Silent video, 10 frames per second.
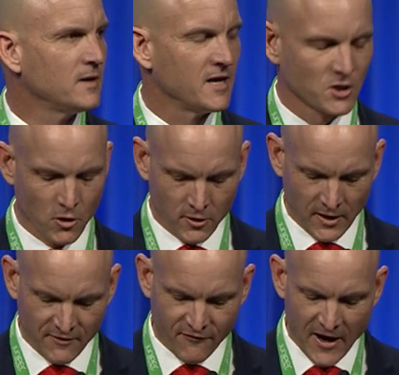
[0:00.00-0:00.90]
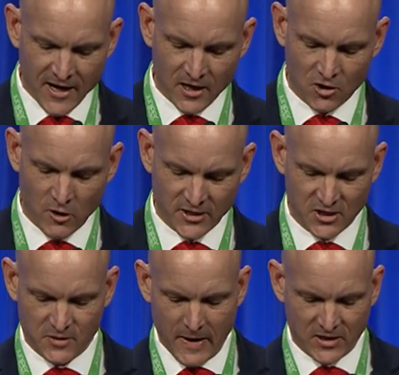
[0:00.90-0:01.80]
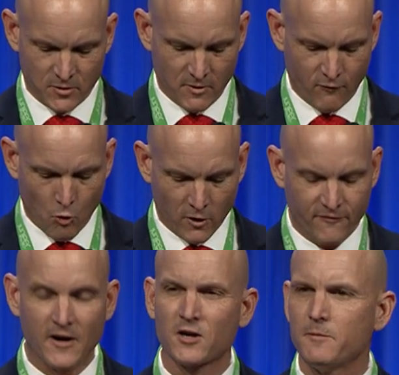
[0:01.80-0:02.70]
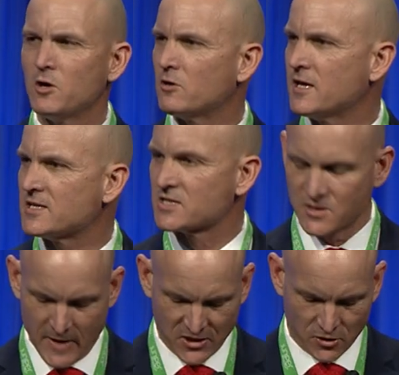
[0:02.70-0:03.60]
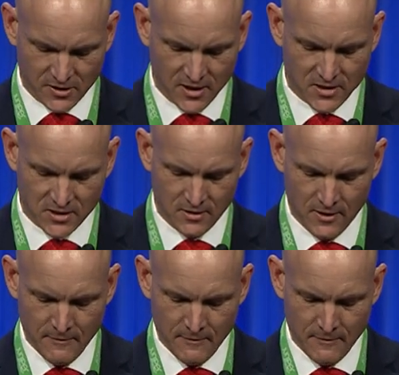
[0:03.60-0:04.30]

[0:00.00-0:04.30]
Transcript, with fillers: and currently fighting across the spectrum of warfare communities and specialties.